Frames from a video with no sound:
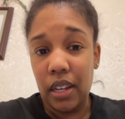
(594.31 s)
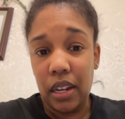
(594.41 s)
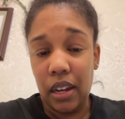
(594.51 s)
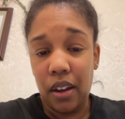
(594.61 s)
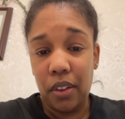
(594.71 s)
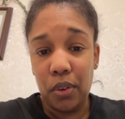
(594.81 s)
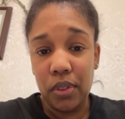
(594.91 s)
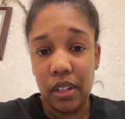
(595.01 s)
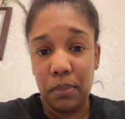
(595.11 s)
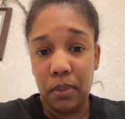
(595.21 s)
any other
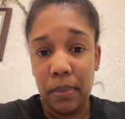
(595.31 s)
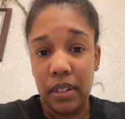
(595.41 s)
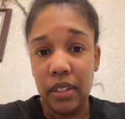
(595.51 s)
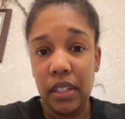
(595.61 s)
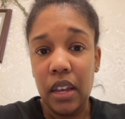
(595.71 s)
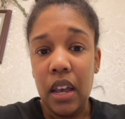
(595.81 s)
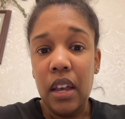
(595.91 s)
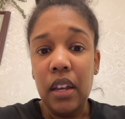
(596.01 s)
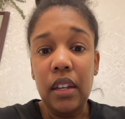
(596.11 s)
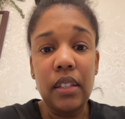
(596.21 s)
supplements
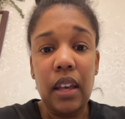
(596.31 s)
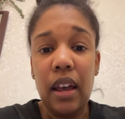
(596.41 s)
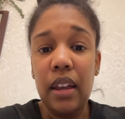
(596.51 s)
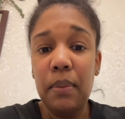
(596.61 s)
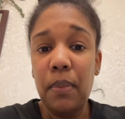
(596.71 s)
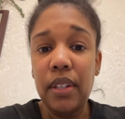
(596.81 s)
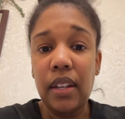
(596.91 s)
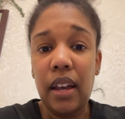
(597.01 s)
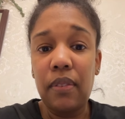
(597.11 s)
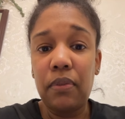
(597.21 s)
is I must
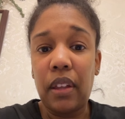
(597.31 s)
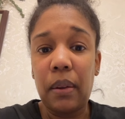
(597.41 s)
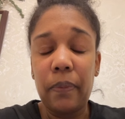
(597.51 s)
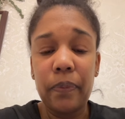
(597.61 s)
have like